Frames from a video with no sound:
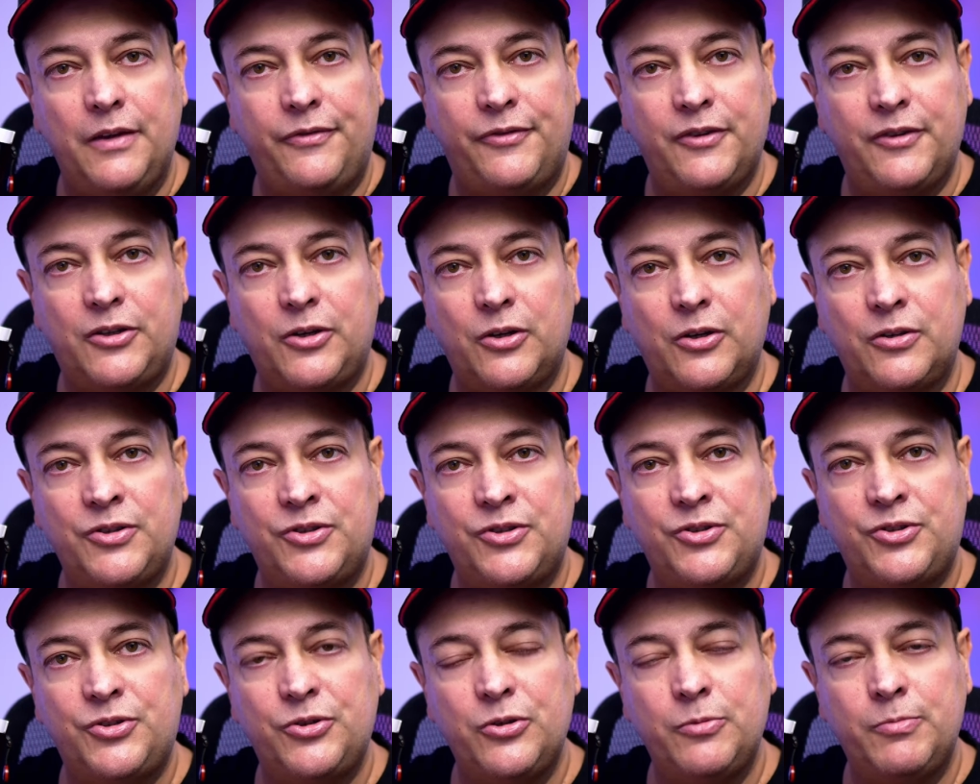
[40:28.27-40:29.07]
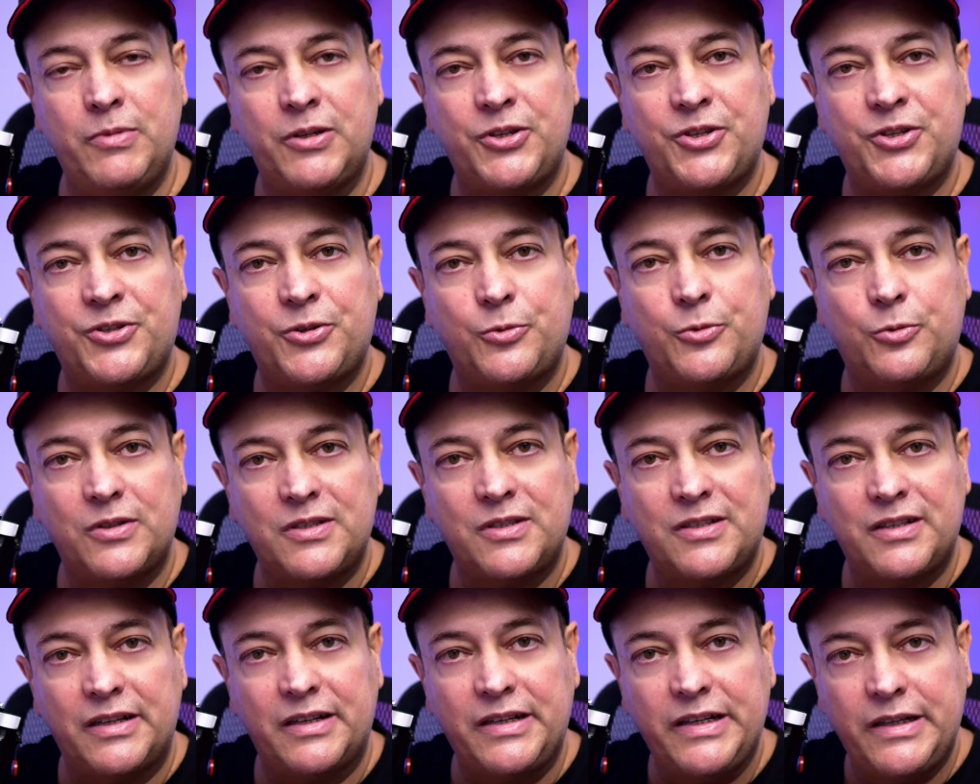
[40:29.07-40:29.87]
If it goes too much
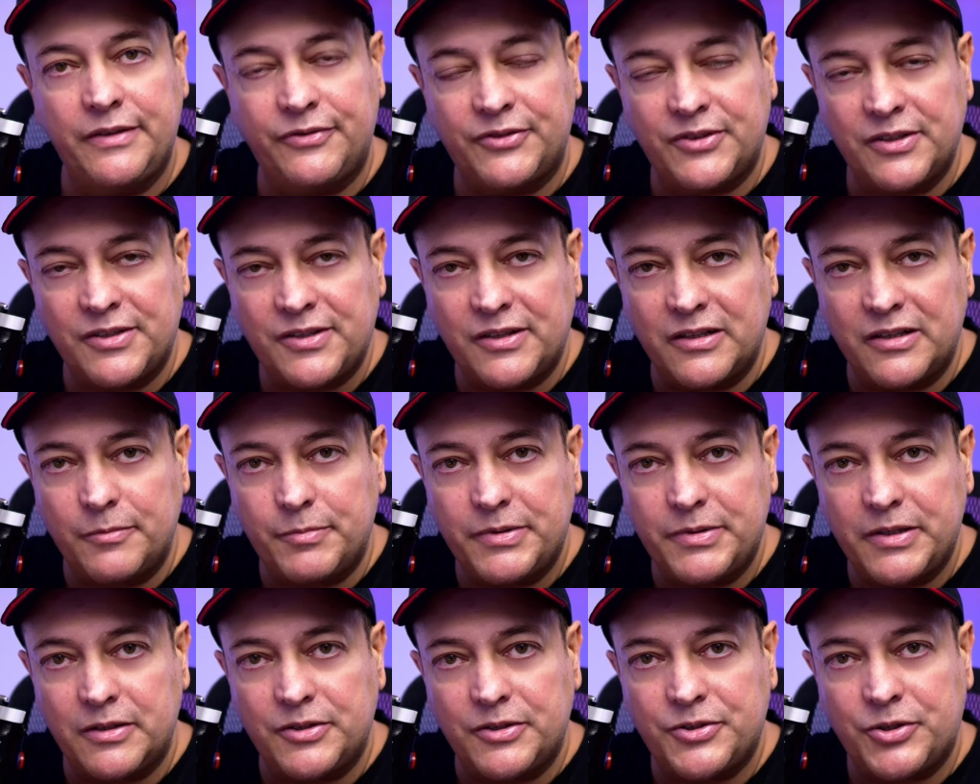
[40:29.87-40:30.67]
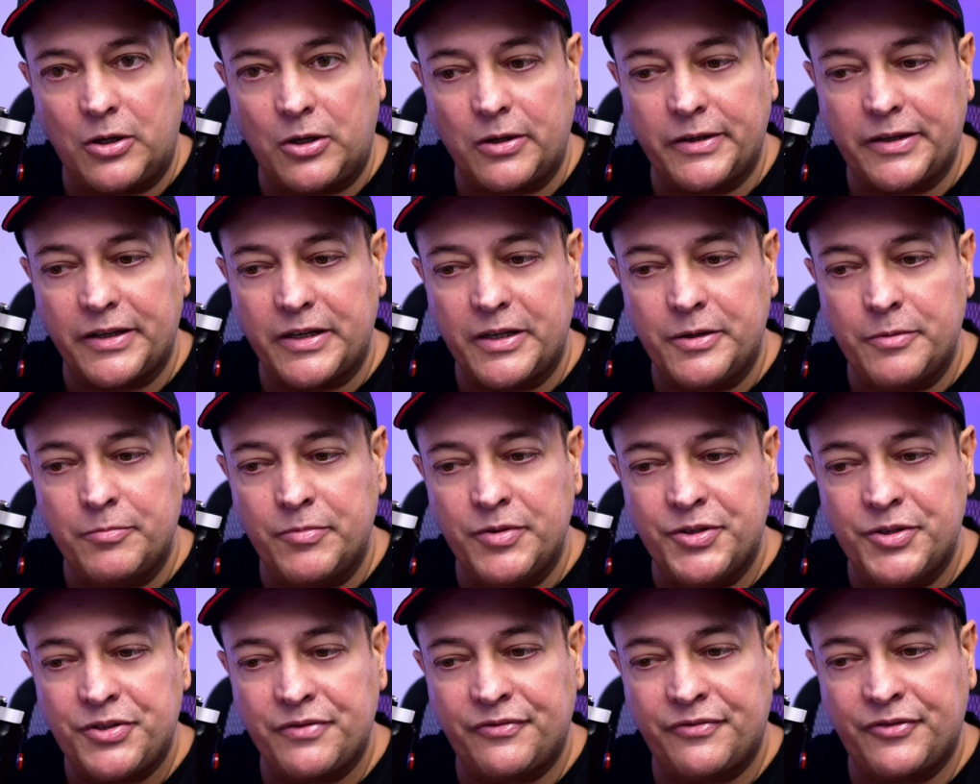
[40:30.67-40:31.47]
towards the left, it's going to be a darker
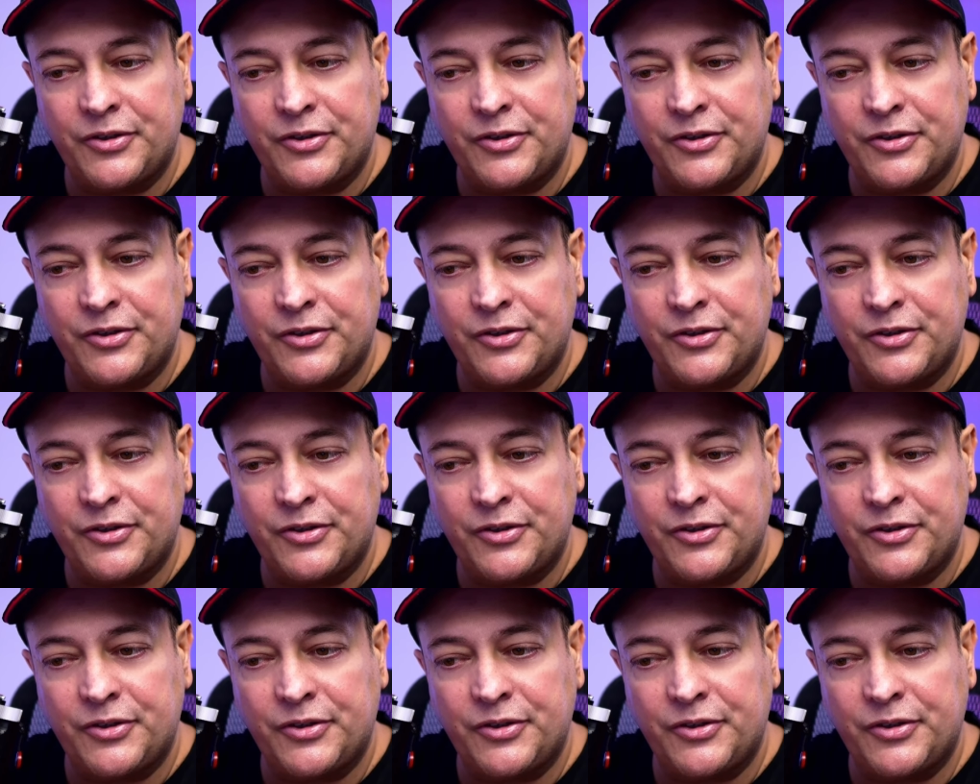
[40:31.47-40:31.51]
image.